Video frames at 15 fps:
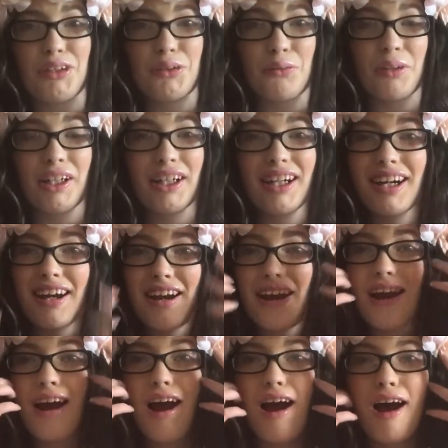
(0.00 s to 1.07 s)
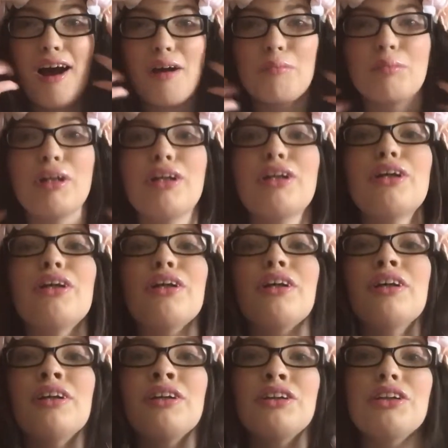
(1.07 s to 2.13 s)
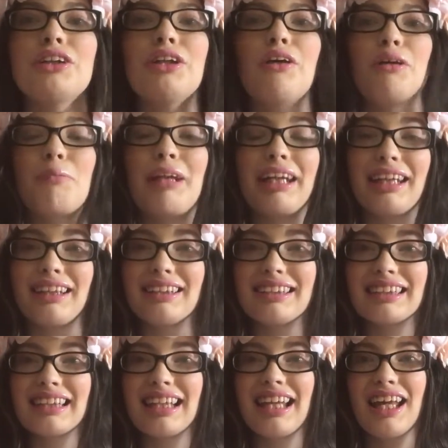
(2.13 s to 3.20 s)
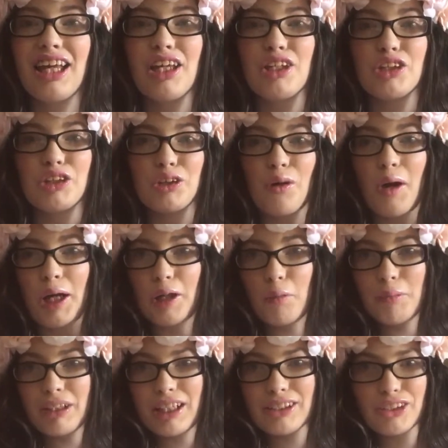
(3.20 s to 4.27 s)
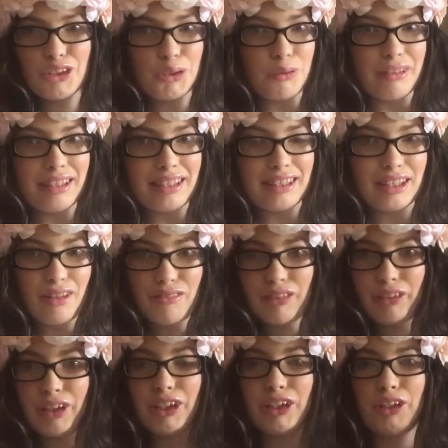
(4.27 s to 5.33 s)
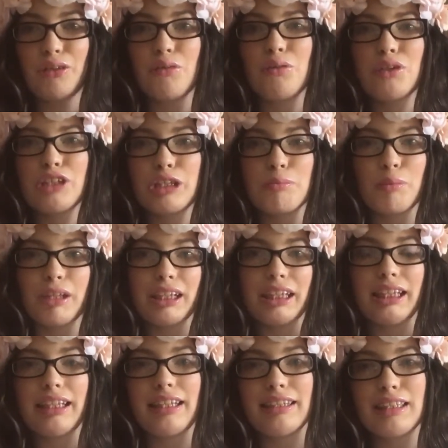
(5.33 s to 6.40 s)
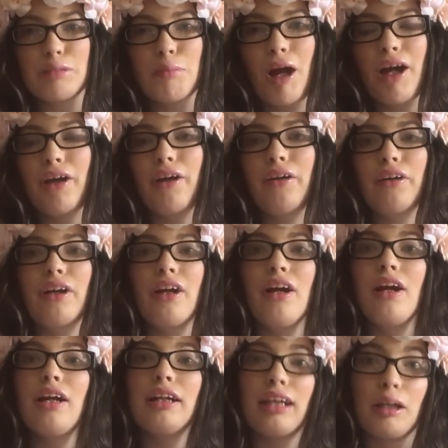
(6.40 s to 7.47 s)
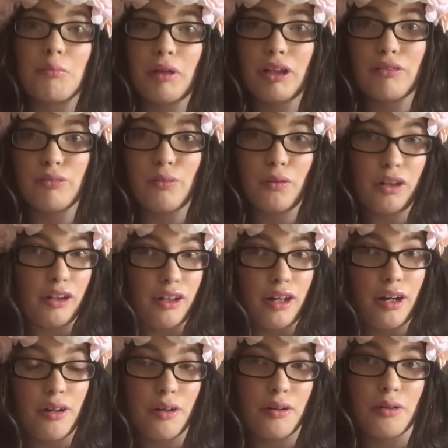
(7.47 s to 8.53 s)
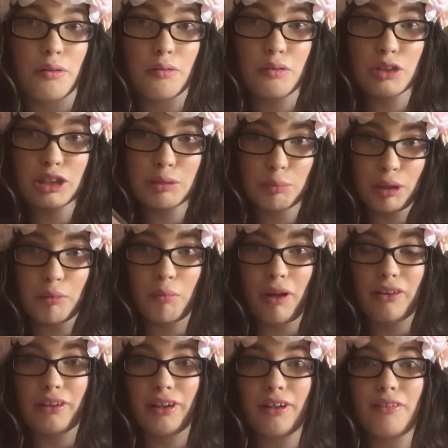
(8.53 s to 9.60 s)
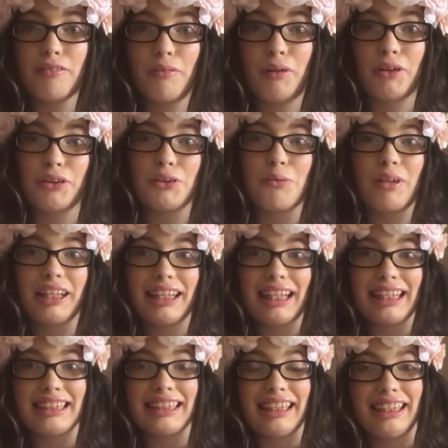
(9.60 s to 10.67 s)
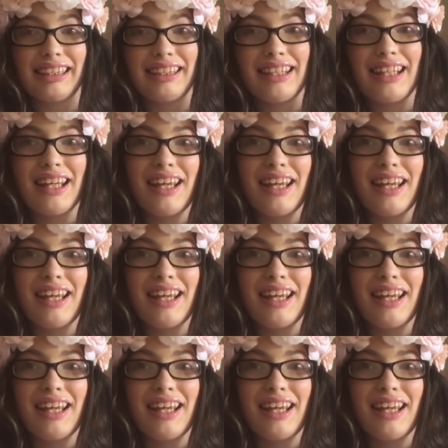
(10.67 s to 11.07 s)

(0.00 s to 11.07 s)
the door to go to my Nana's. So I hope you guys enjoyed this very cute, springy inspired, getting ready for spring weather for 2019